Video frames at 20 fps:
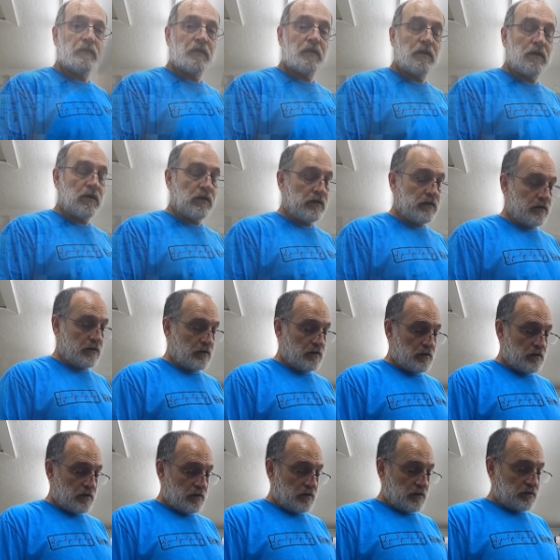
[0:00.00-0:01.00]
Alright,
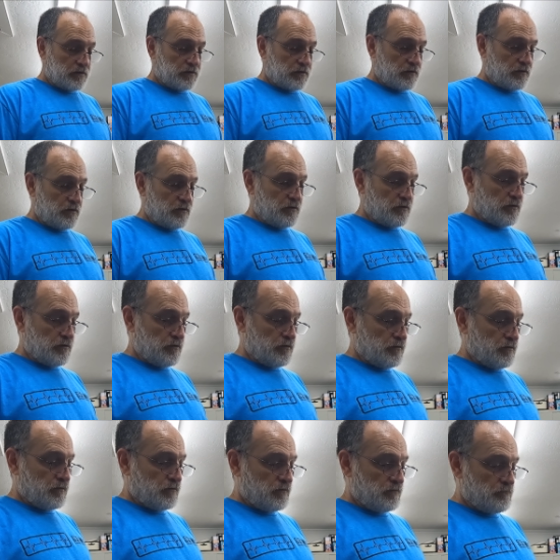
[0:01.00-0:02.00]
so your
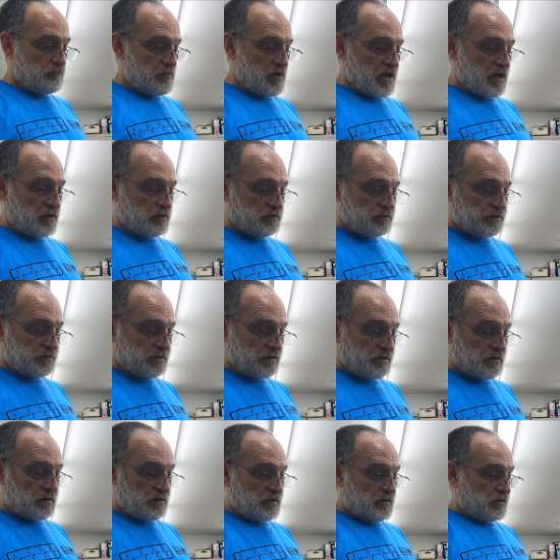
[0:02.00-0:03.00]
new mounts
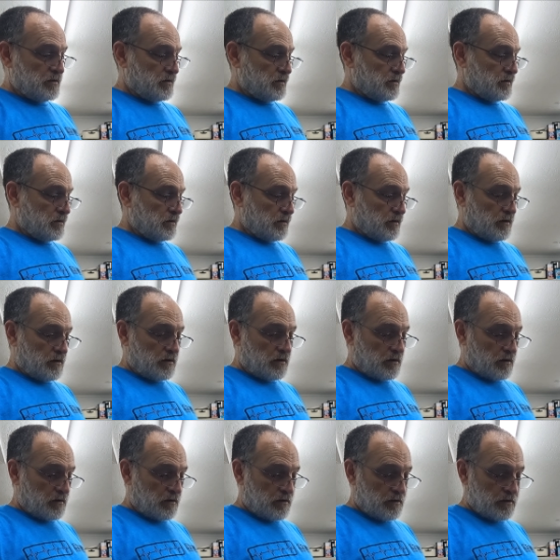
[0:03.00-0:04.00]

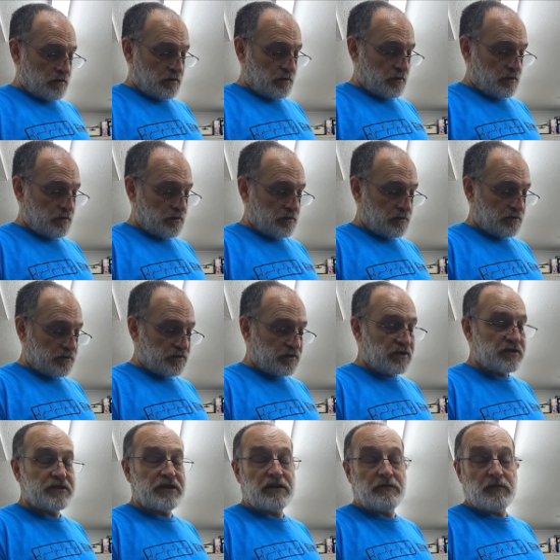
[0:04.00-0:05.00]
are
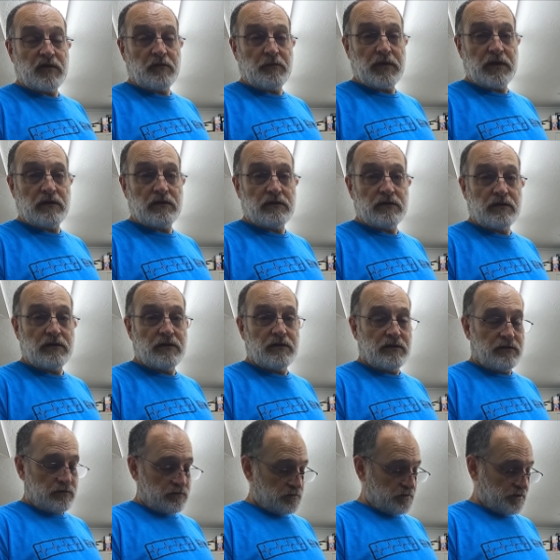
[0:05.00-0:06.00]
16 millimeter
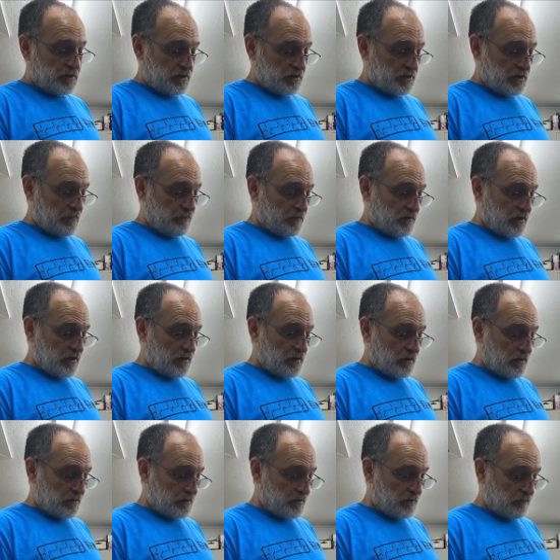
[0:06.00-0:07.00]
instead of 17
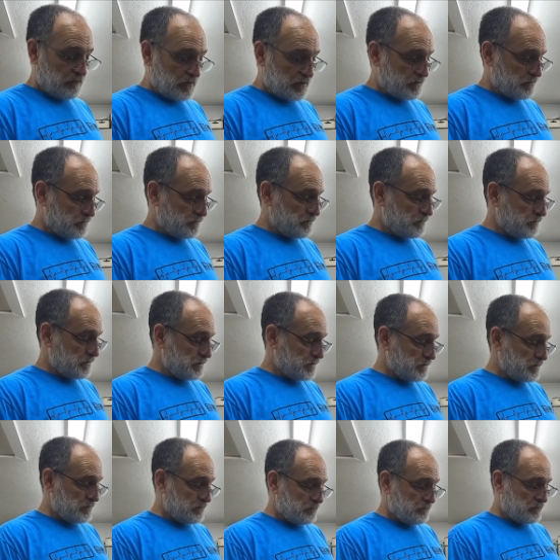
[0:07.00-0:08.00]
like the originals, which
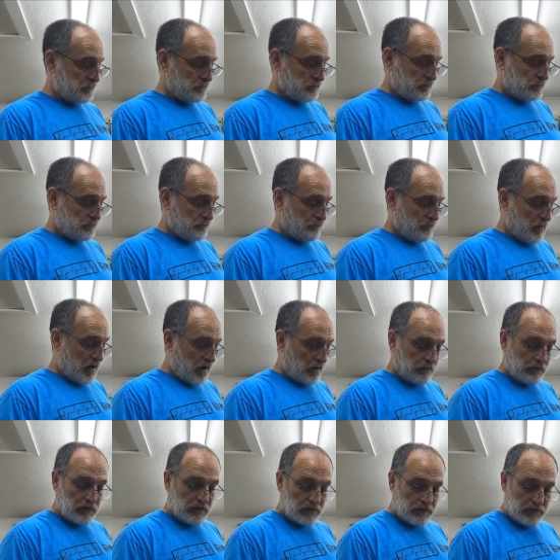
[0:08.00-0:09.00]
is
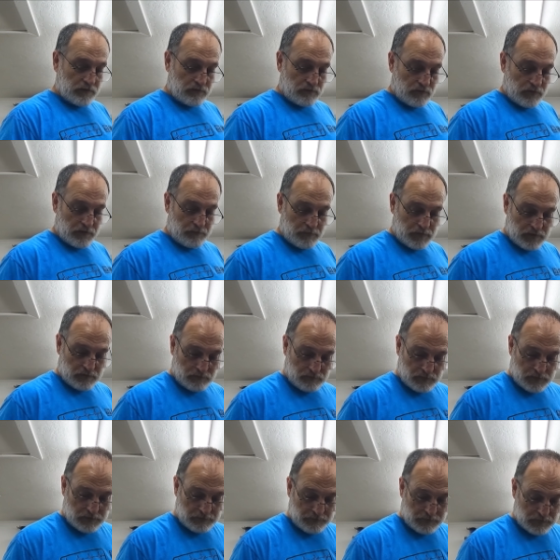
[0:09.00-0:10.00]
moderately annoying, but
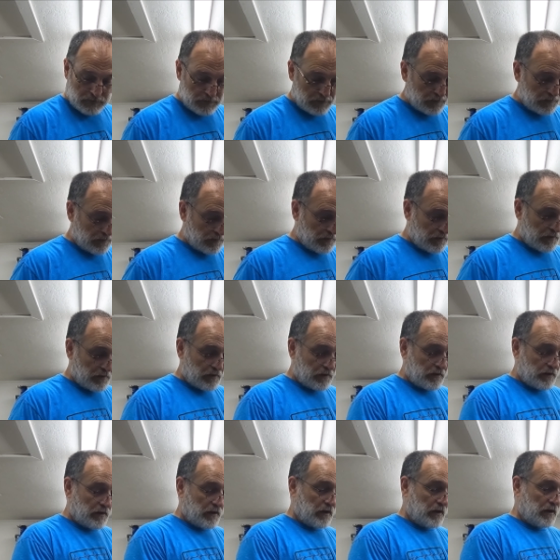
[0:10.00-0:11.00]
whatever.
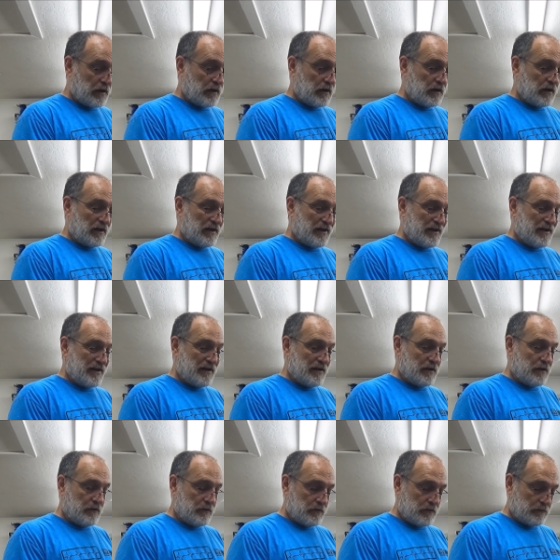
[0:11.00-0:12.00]
And
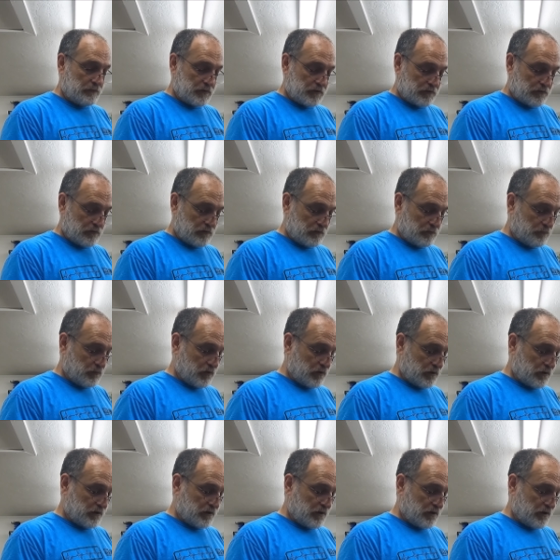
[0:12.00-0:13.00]
I am just going to put
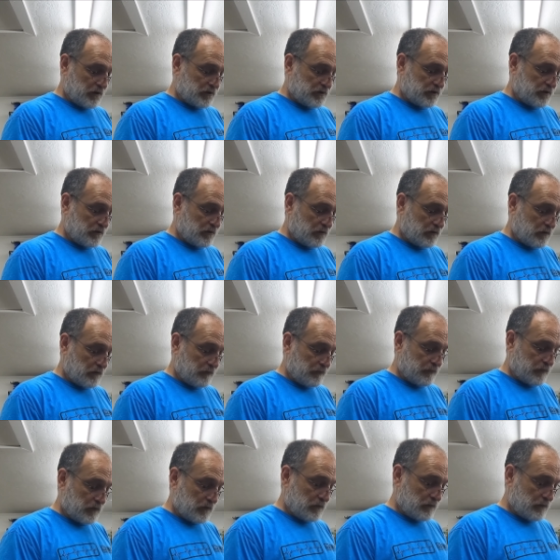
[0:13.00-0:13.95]
a touch of